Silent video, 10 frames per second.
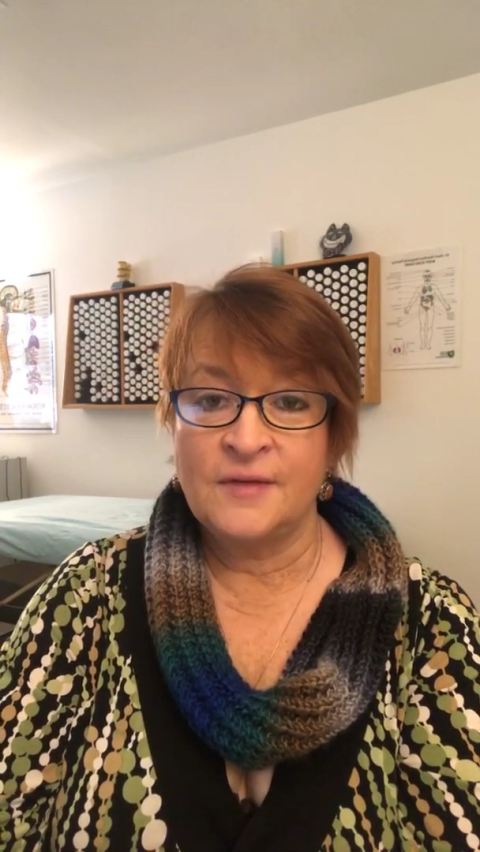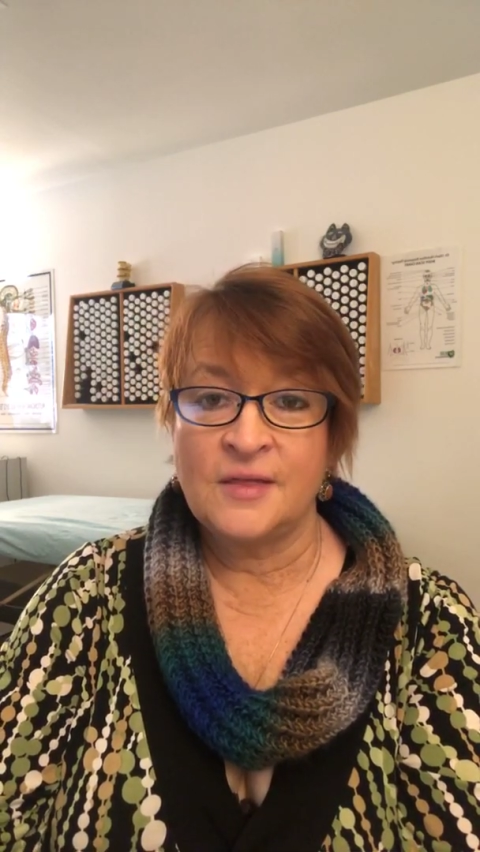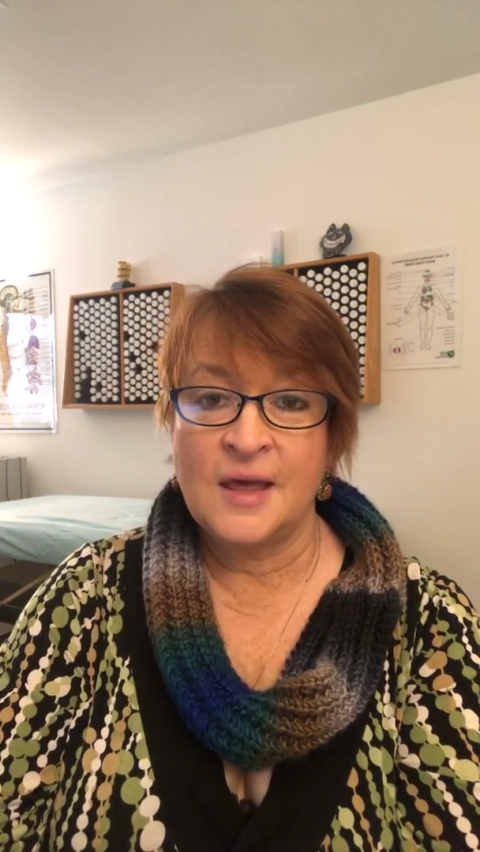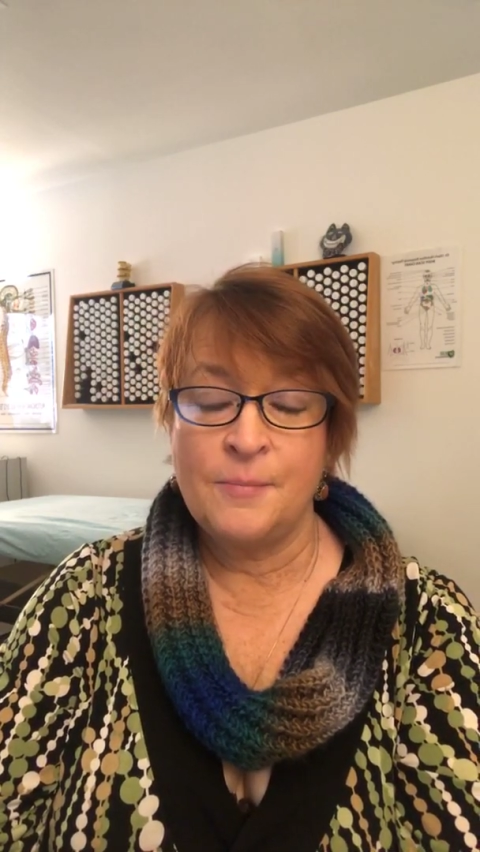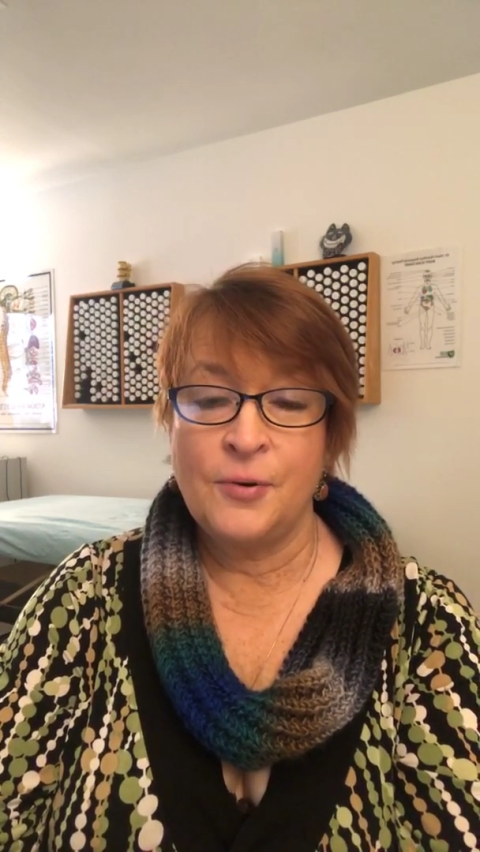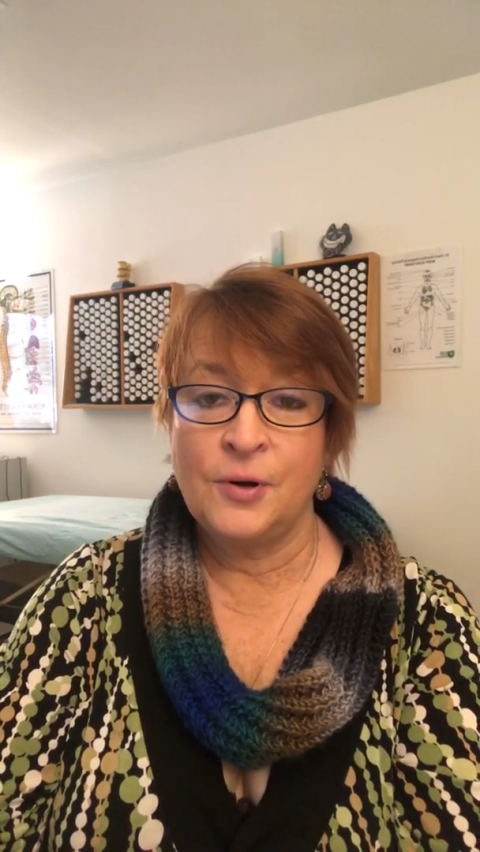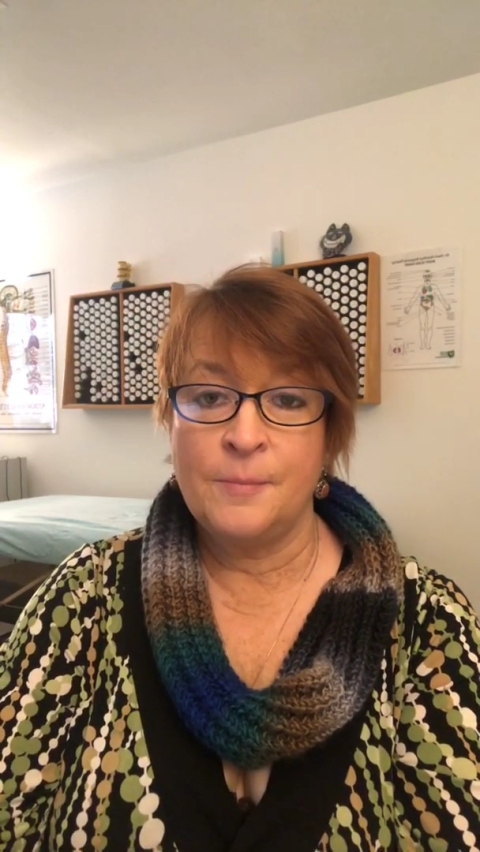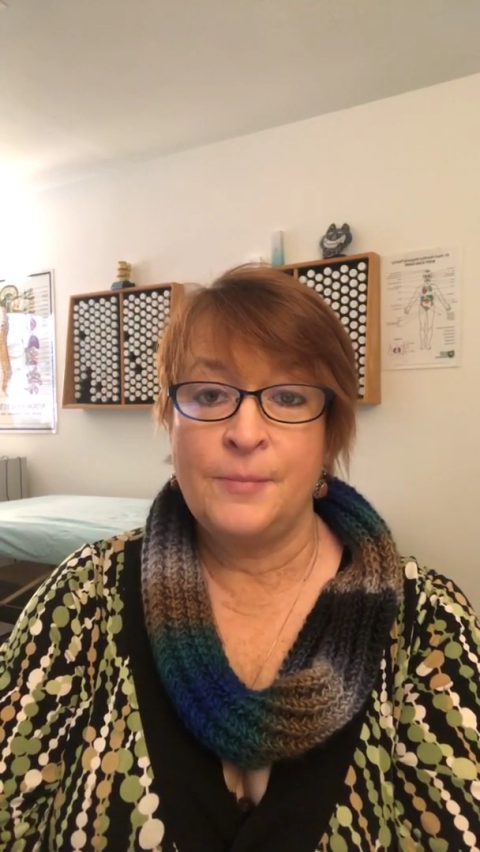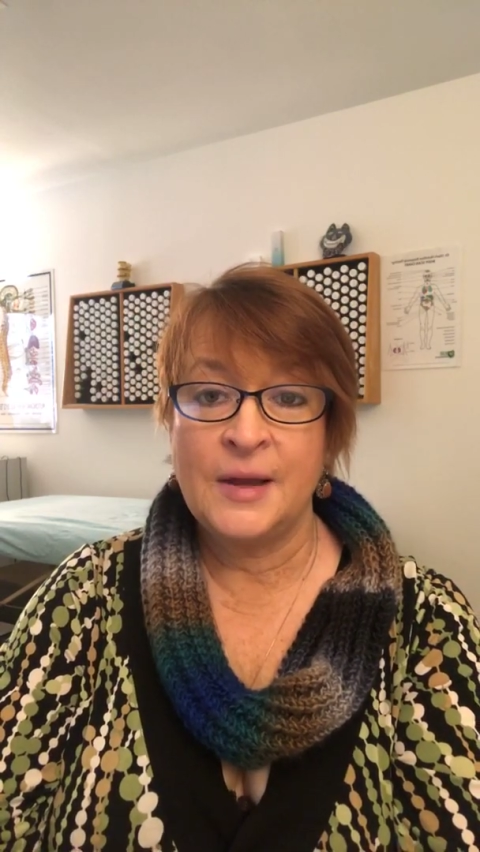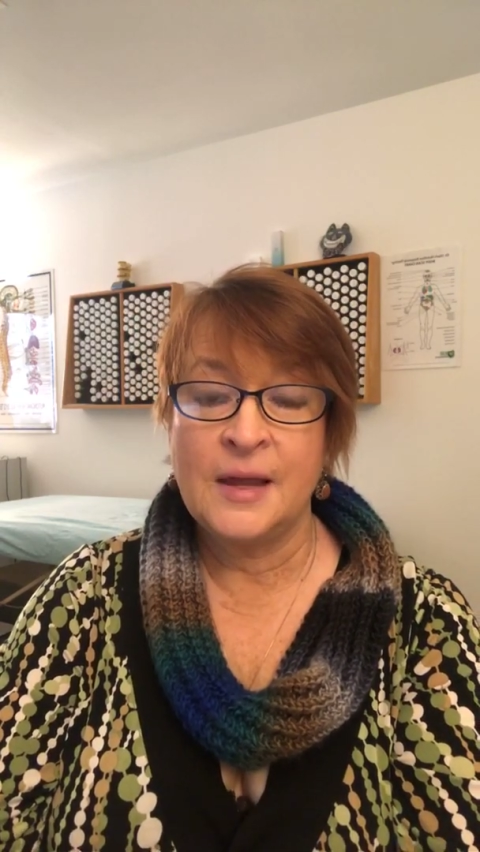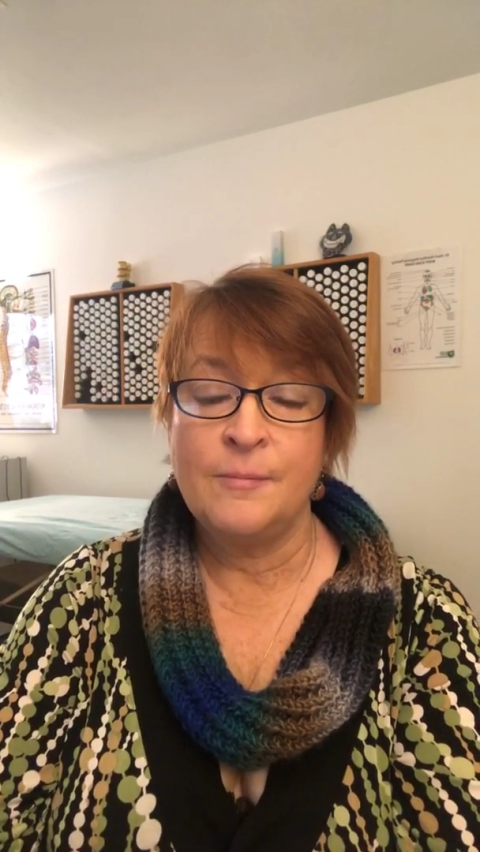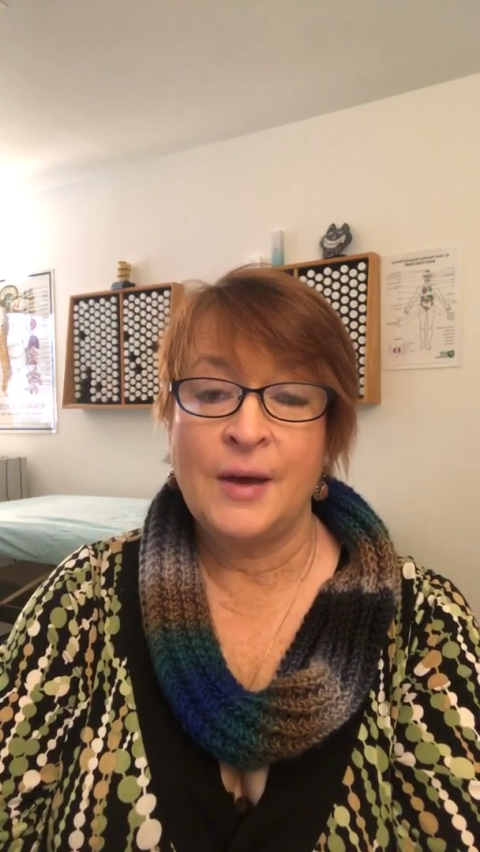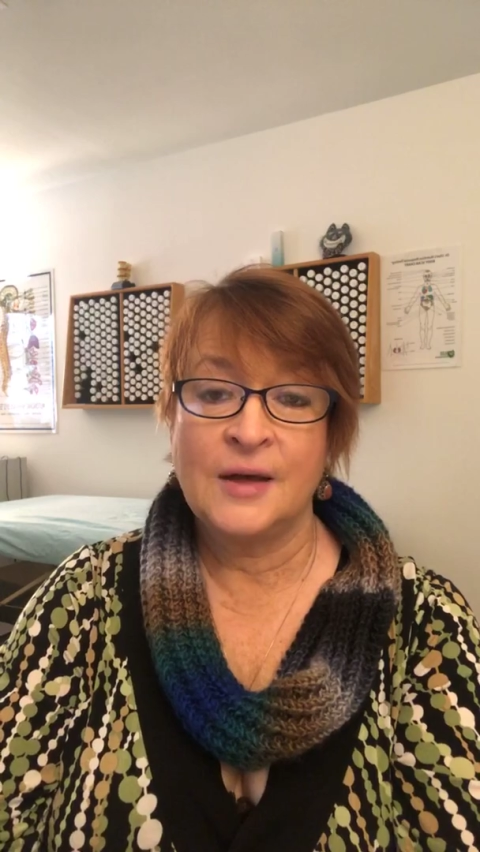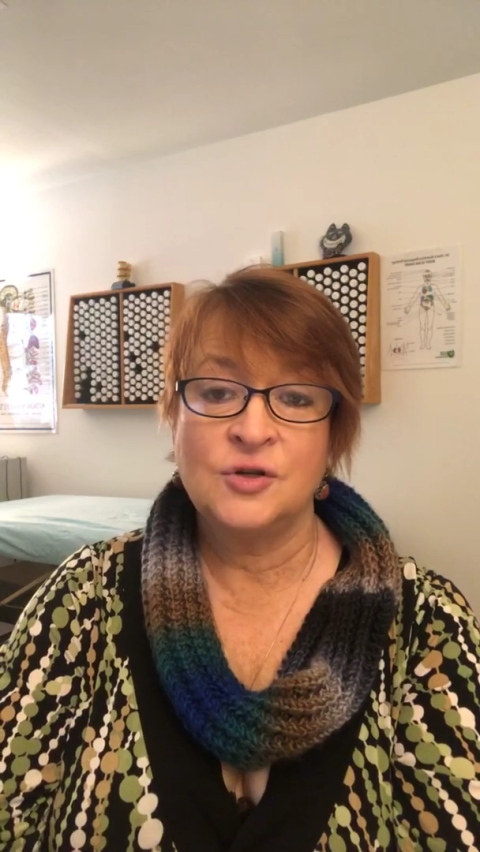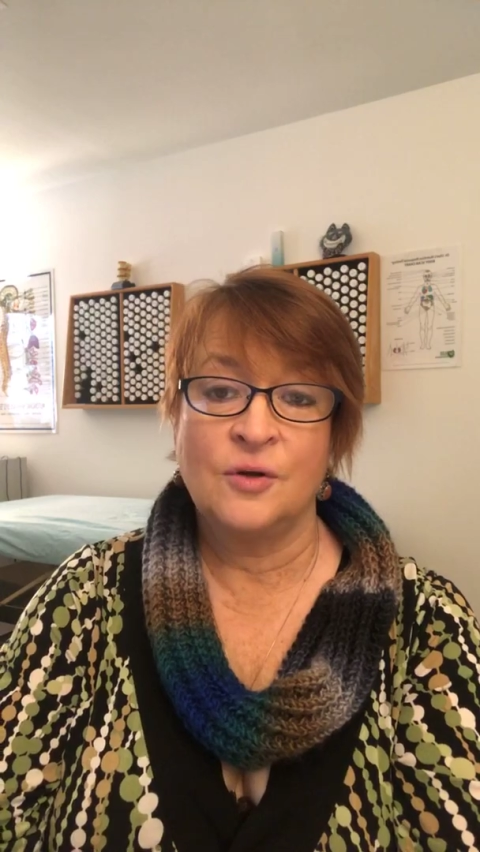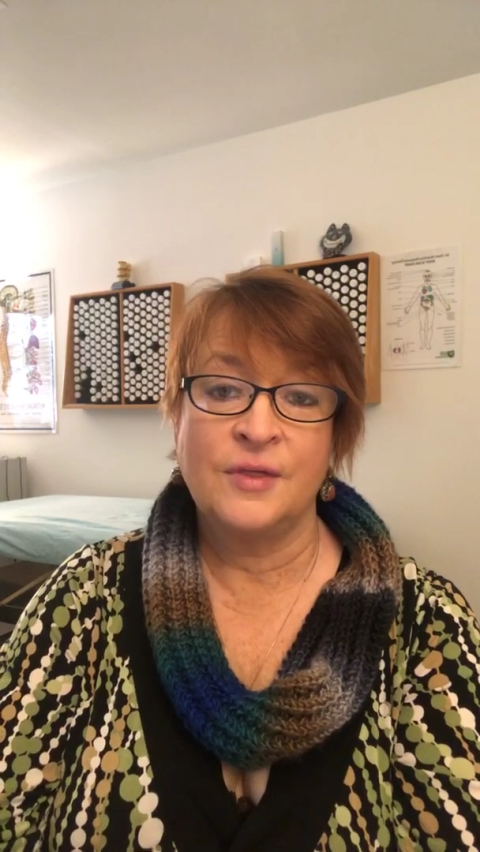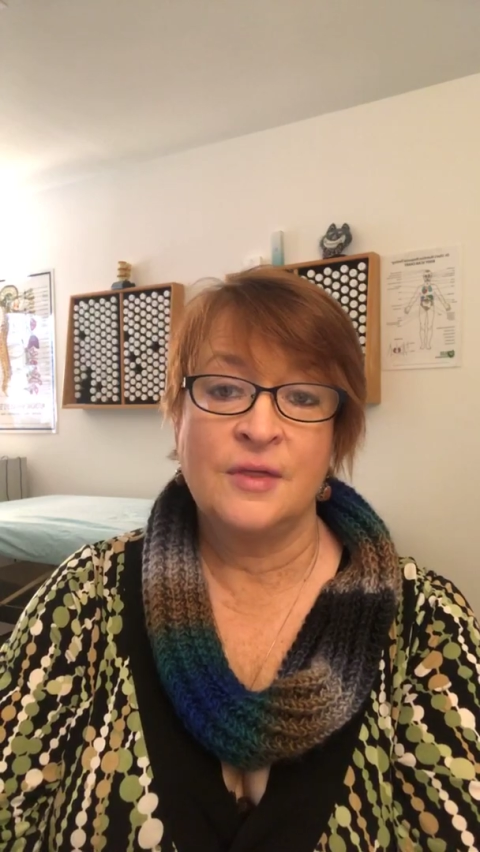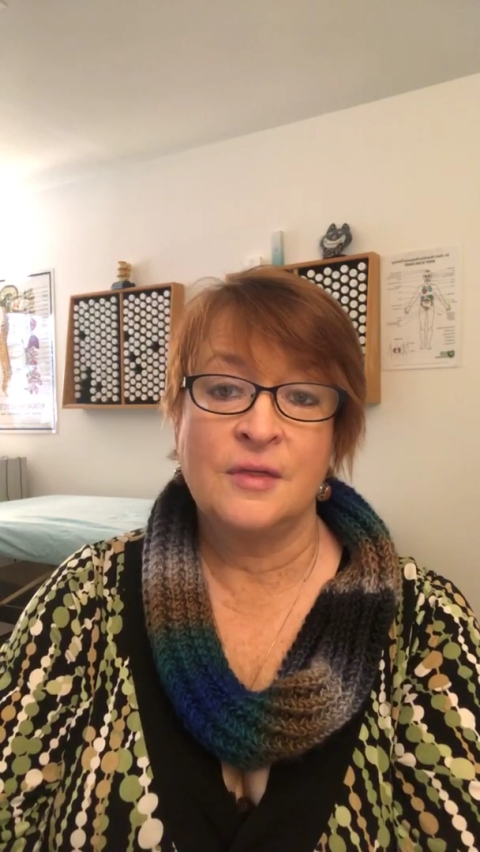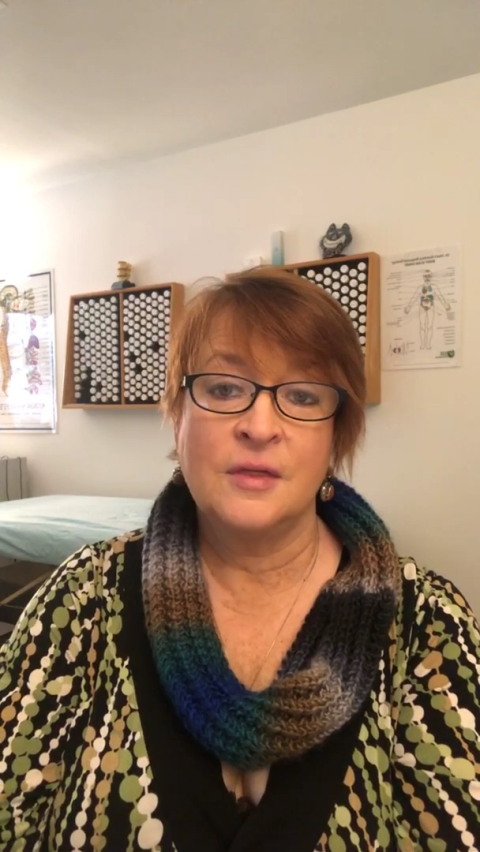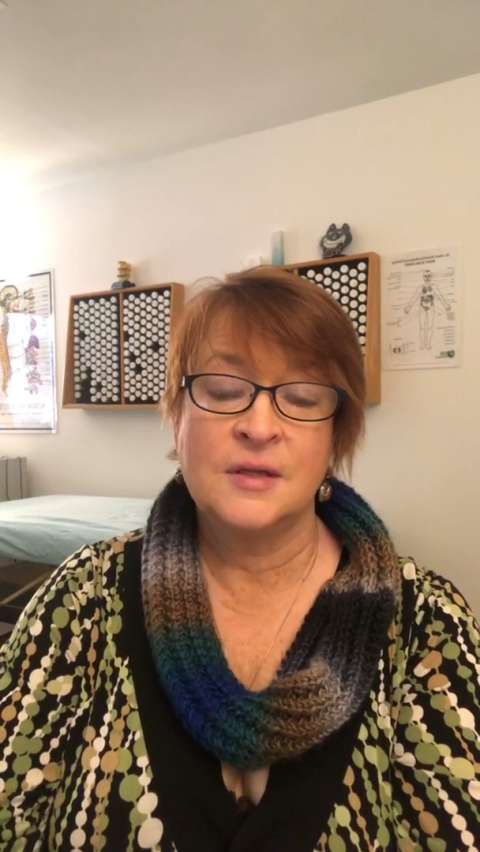that they put a big impact on